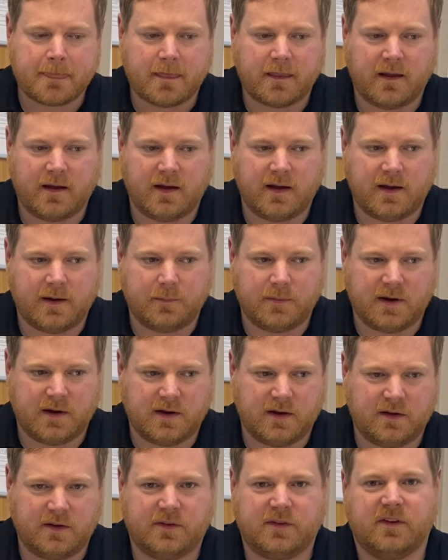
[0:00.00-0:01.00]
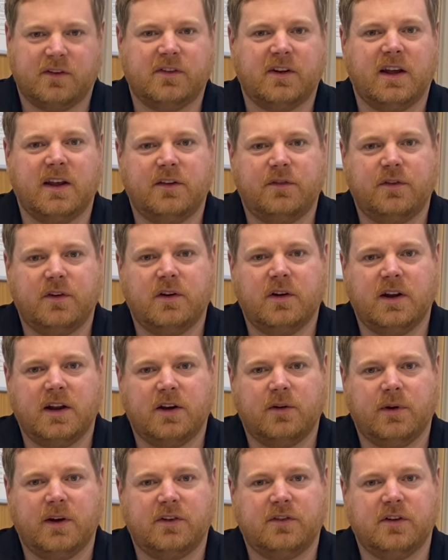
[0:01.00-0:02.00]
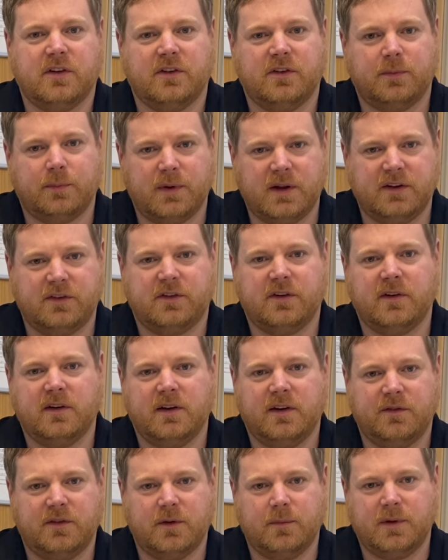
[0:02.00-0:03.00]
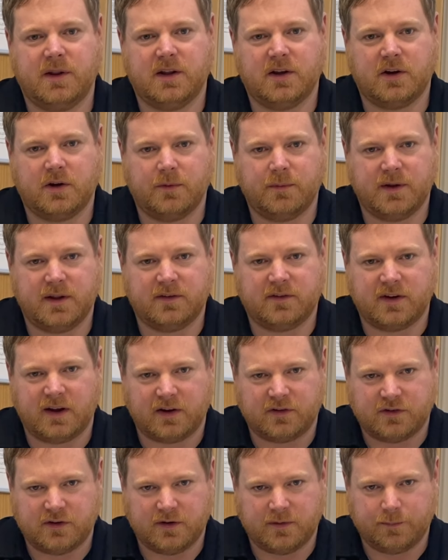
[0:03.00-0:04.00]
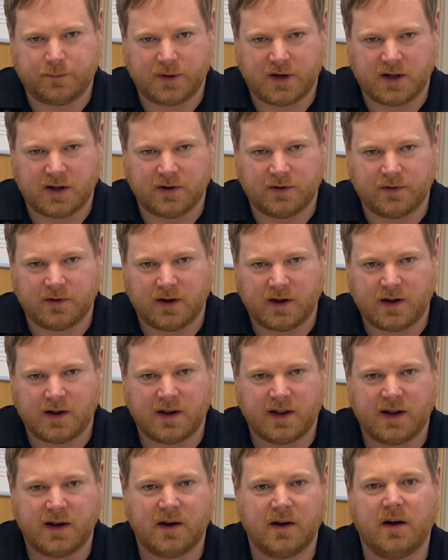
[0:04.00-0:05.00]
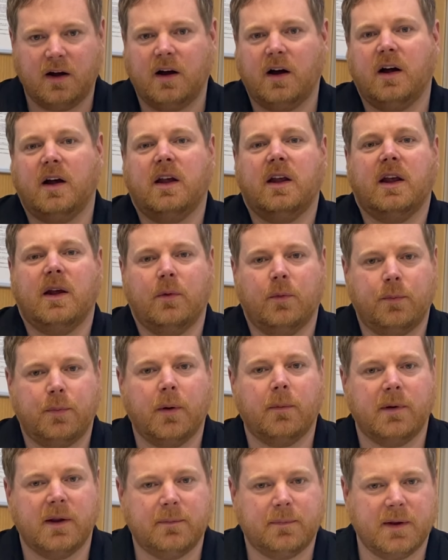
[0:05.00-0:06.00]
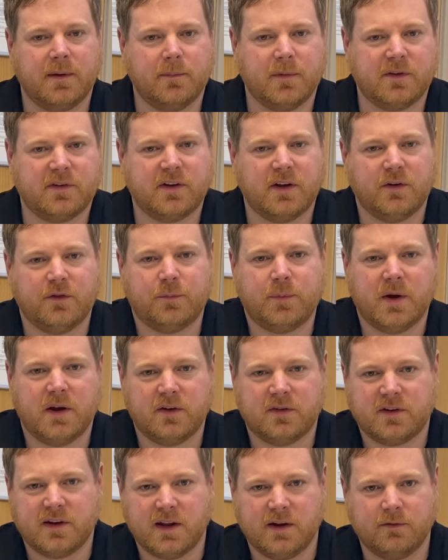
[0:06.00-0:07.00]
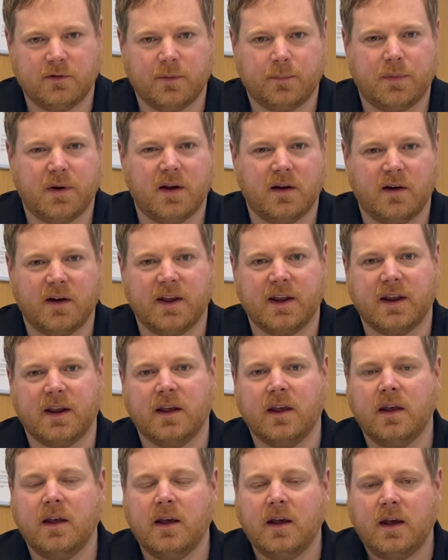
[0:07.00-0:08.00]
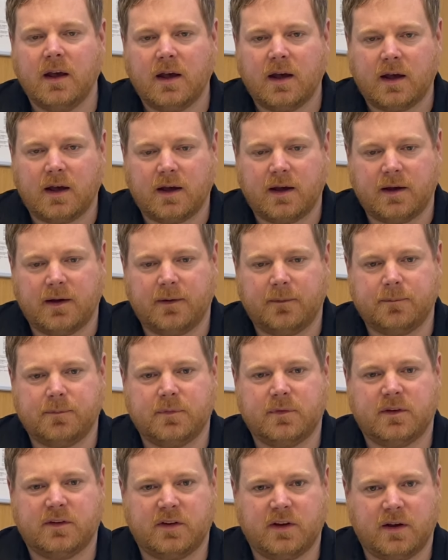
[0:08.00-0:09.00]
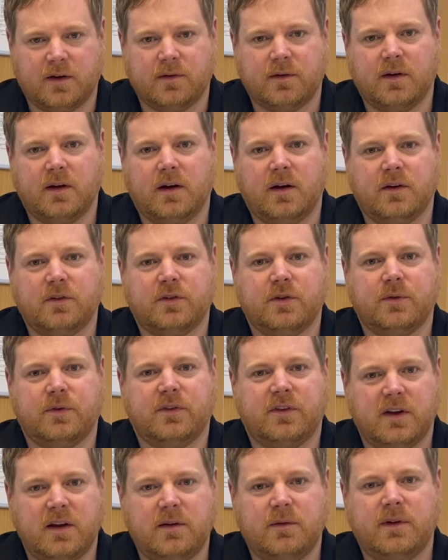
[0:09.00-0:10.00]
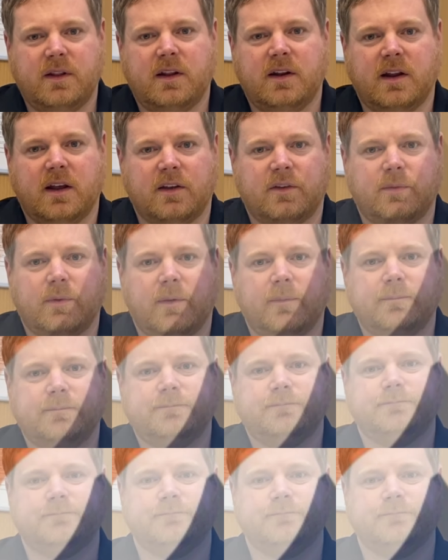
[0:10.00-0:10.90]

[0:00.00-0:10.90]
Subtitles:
And as I say, if you've got any questions, please do leave them in the comment section below, and then it will probably be myself personally replying. So I shall see you in the next one.